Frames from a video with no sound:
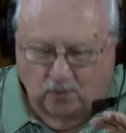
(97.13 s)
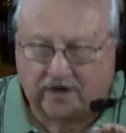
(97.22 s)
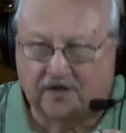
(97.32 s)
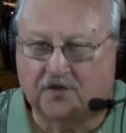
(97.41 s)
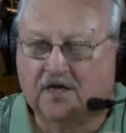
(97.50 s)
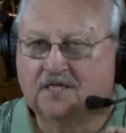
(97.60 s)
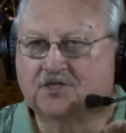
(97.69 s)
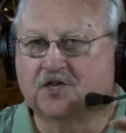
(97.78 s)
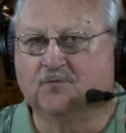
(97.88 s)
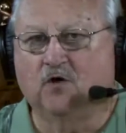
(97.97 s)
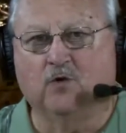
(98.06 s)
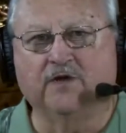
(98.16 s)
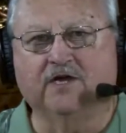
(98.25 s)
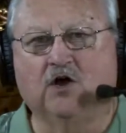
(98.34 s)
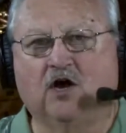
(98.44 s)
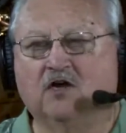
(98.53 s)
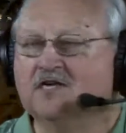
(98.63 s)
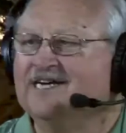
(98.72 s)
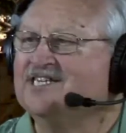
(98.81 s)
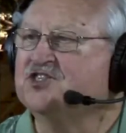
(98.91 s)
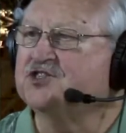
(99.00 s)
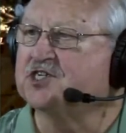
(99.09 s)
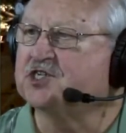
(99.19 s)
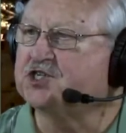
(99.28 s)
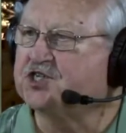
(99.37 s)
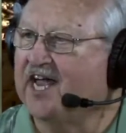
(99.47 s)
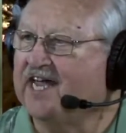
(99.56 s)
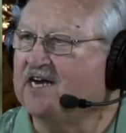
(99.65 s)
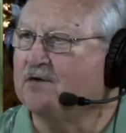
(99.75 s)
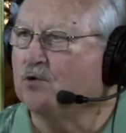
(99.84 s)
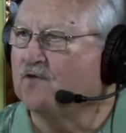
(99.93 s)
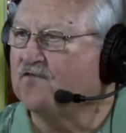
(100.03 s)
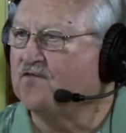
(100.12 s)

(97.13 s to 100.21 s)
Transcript: with some what we call sustainable